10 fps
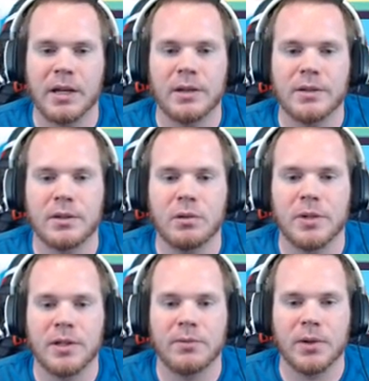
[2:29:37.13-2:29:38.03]
is a little bit
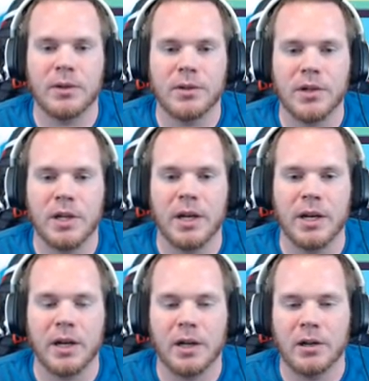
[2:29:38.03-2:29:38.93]
different. So you can get in
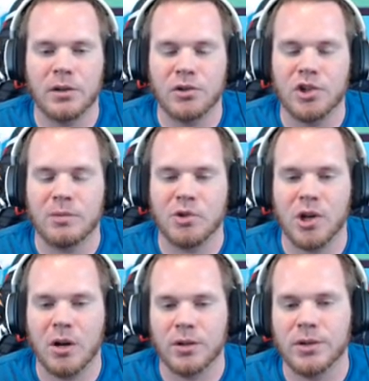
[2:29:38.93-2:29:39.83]
a cheap
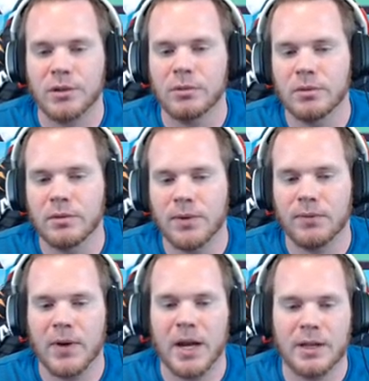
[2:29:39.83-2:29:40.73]
shot or two if you're
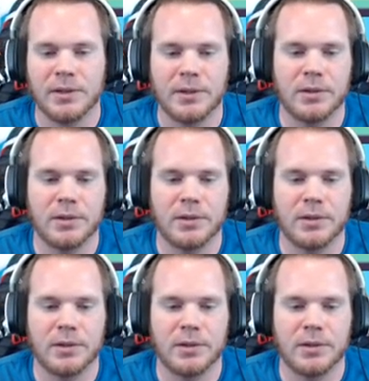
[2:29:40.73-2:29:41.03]
fast.